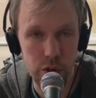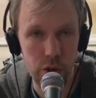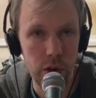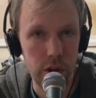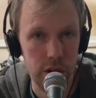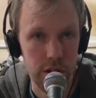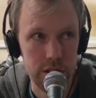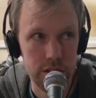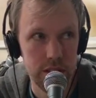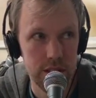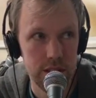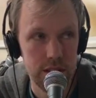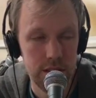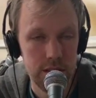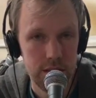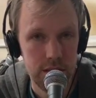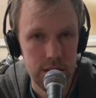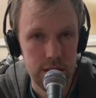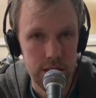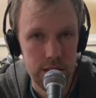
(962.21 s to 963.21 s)
course,
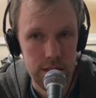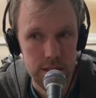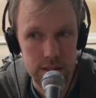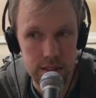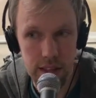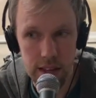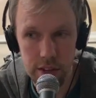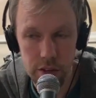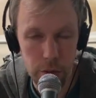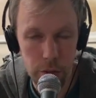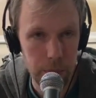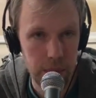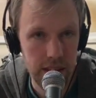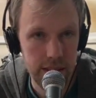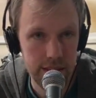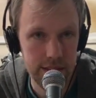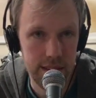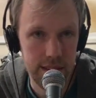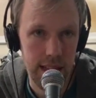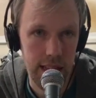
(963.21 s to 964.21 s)
send your
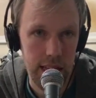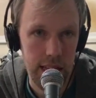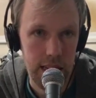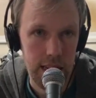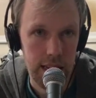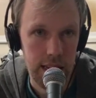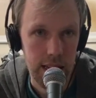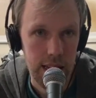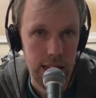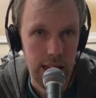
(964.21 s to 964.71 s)
beats in.